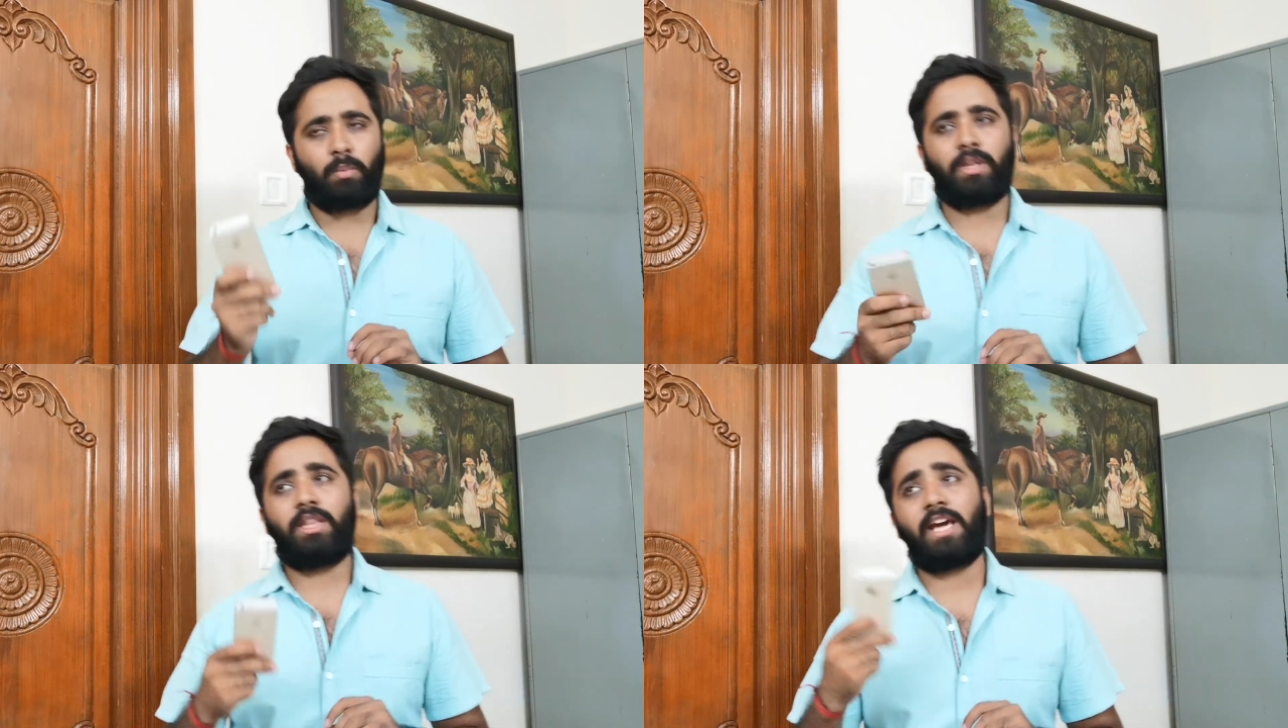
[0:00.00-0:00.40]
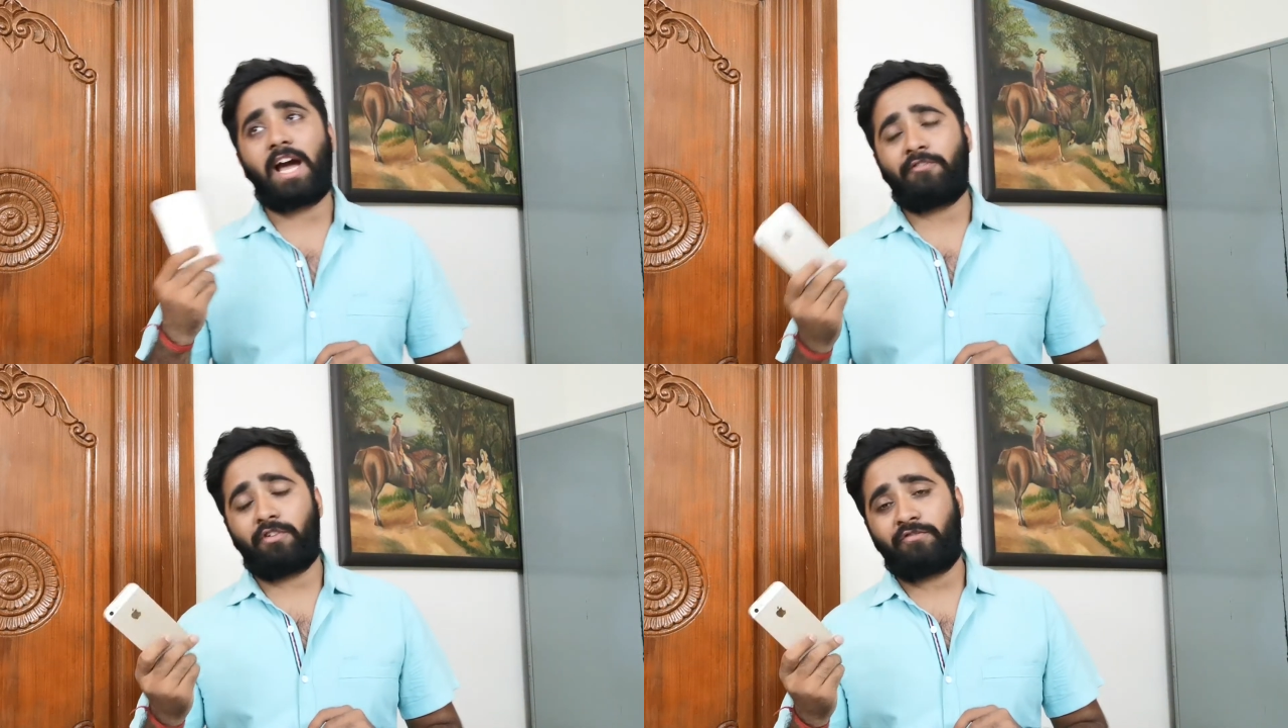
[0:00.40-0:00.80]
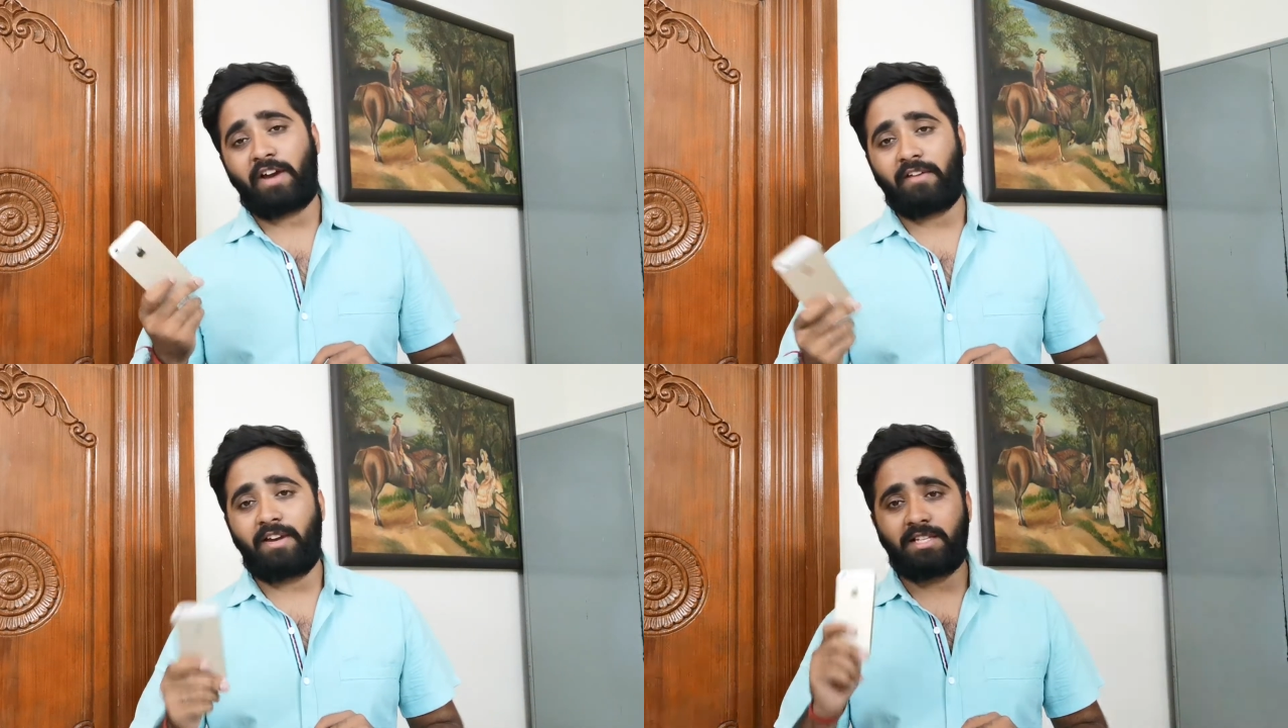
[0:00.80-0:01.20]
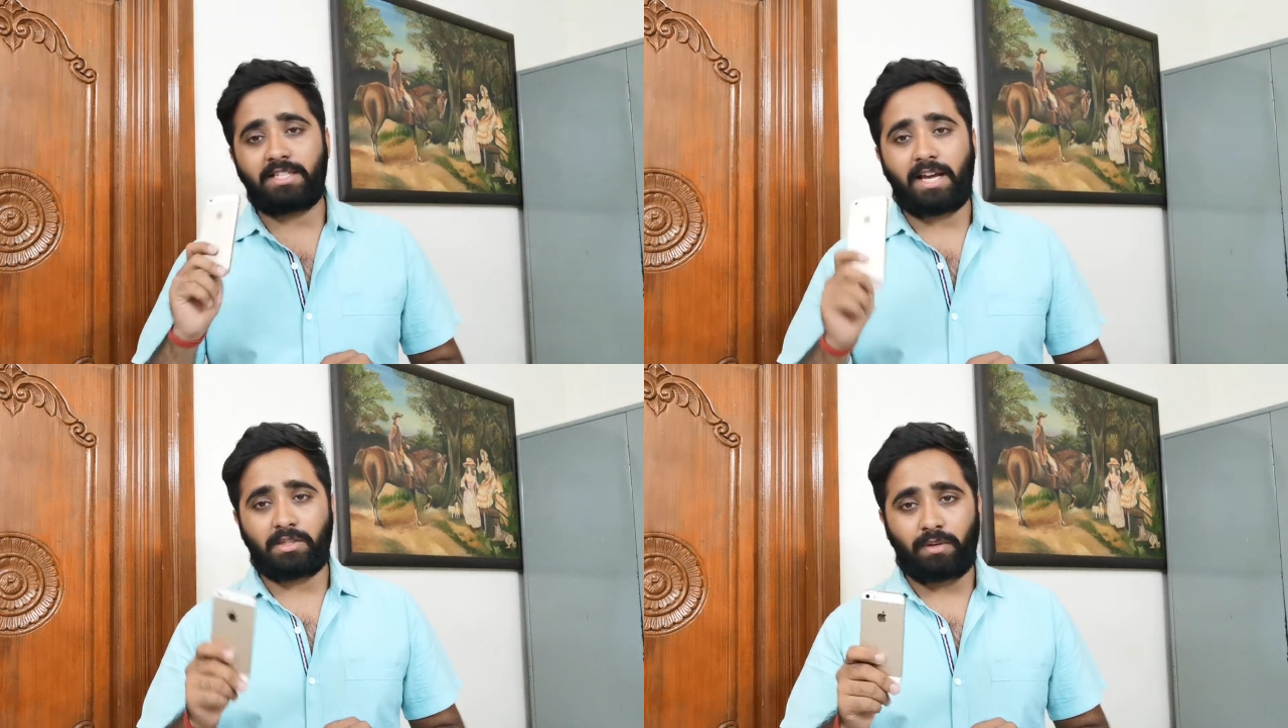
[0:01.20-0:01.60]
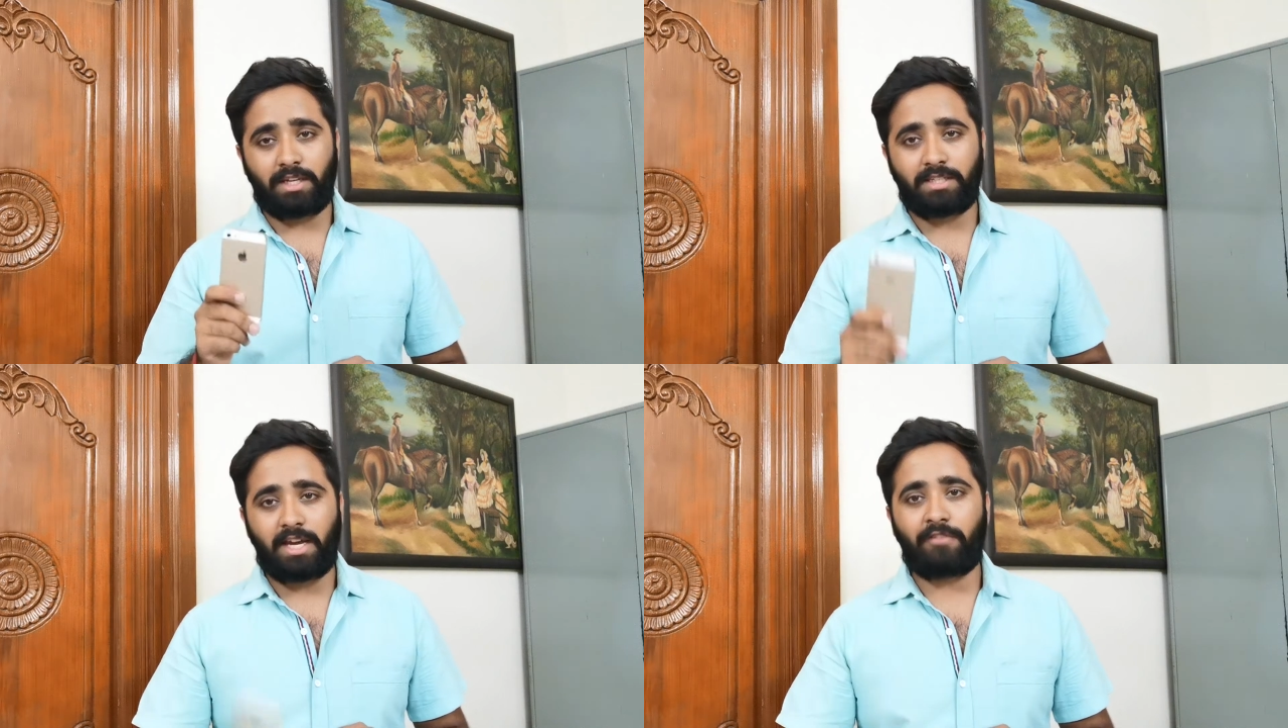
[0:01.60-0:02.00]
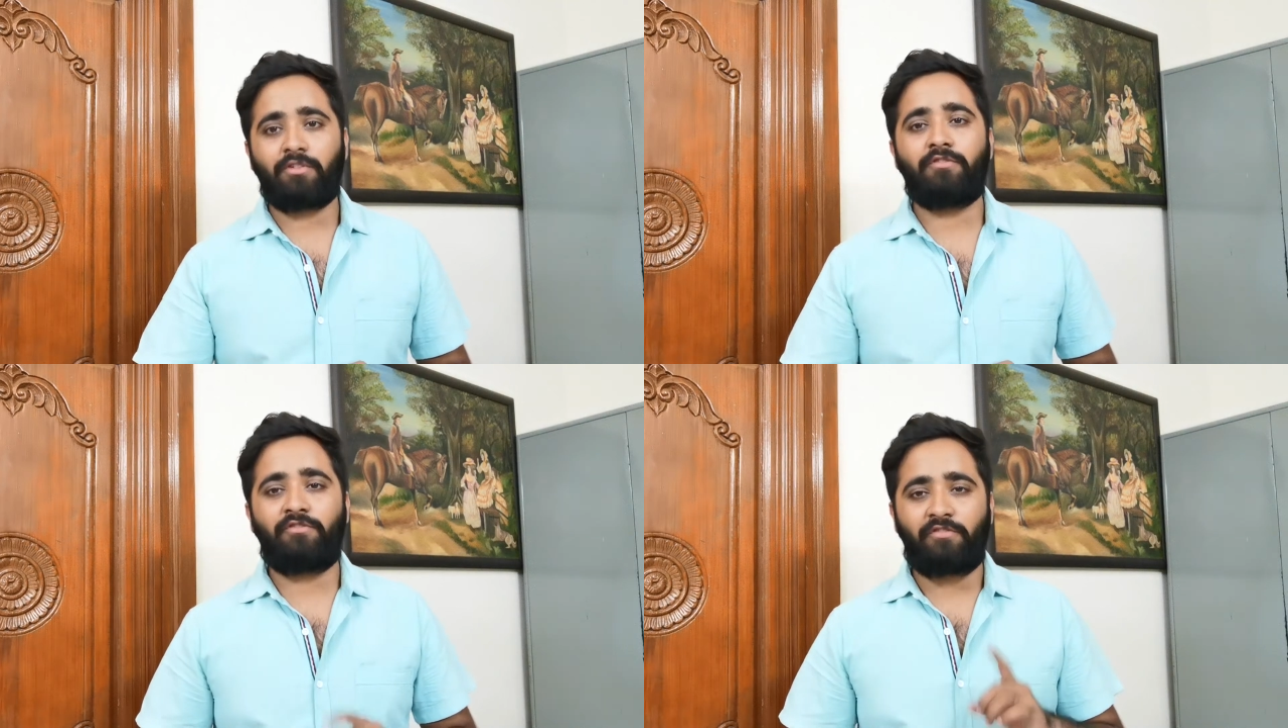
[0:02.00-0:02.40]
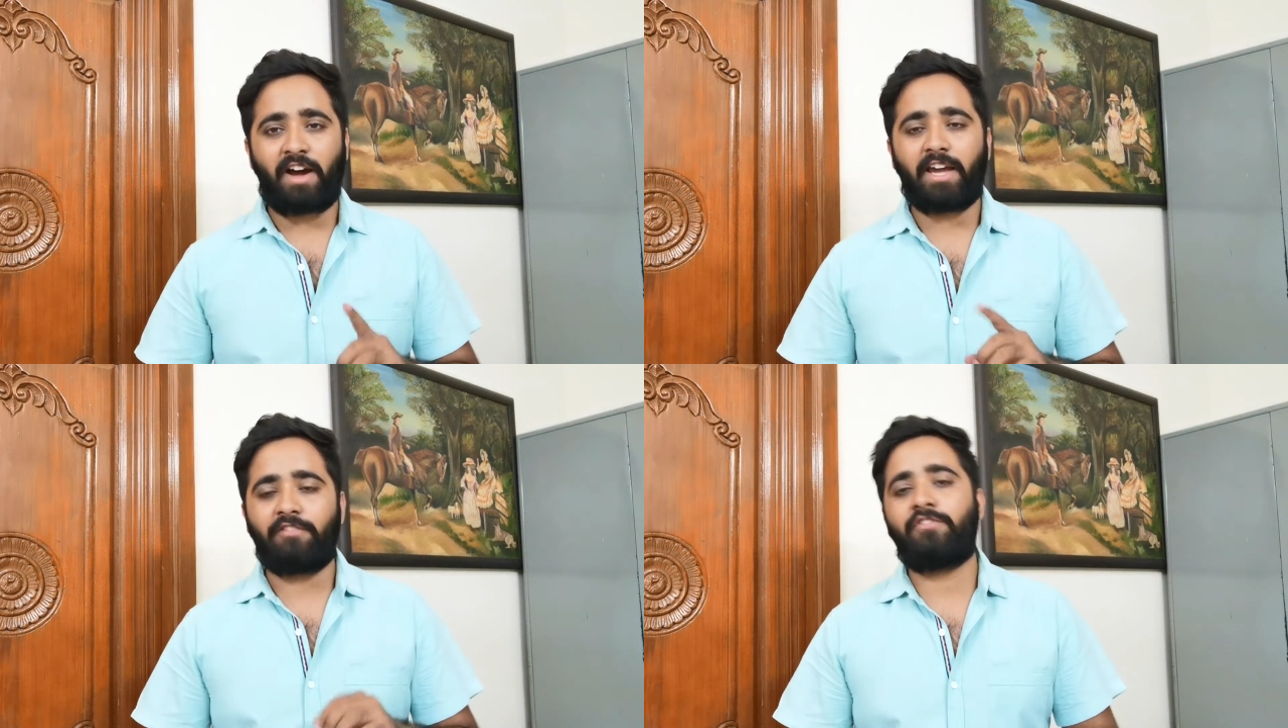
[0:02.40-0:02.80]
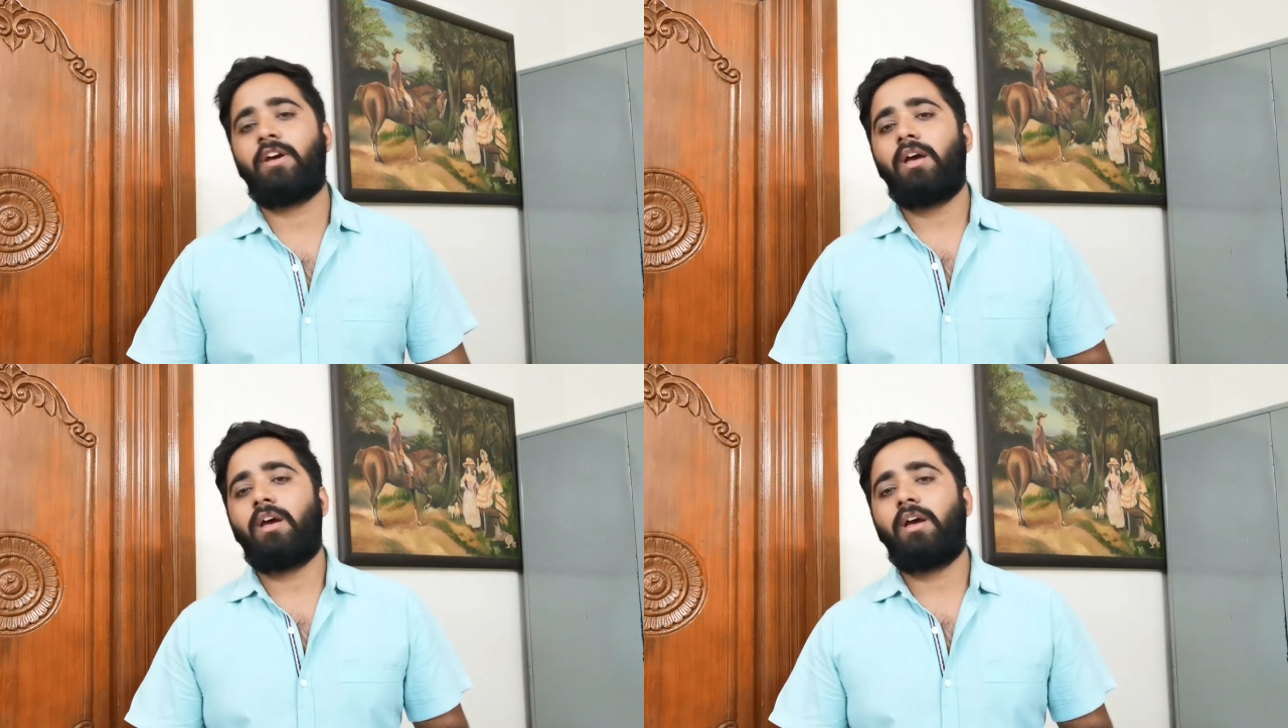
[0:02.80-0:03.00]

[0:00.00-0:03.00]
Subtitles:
with the iPhone 5s as well as the iPhone 5.